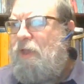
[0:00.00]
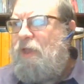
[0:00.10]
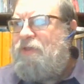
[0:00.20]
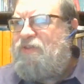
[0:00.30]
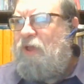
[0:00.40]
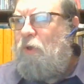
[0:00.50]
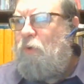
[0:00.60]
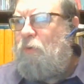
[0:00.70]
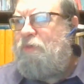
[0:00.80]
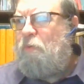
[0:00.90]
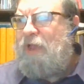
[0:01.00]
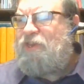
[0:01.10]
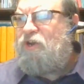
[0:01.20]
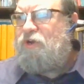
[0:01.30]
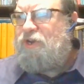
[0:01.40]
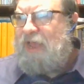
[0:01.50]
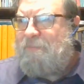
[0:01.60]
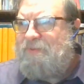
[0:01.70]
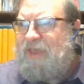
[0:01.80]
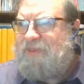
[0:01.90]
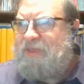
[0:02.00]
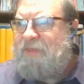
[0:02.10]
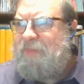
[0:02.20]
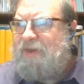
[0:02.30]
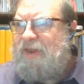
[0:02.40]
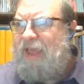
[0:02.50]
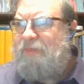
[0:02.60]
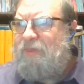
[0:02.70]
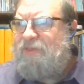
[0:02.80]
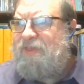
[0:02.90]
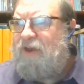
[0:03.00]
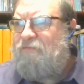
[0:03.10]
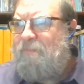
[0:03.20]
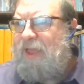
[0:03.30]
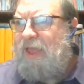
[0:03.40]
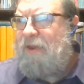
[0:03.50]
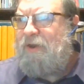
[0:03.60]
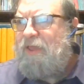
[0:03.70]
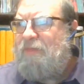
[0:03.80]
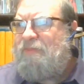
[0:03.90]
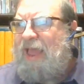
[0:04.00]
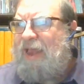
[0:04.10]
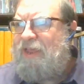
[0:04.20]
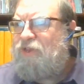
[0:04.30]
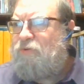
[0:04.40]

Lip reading: So the Western type says, in the day the Son of Man that is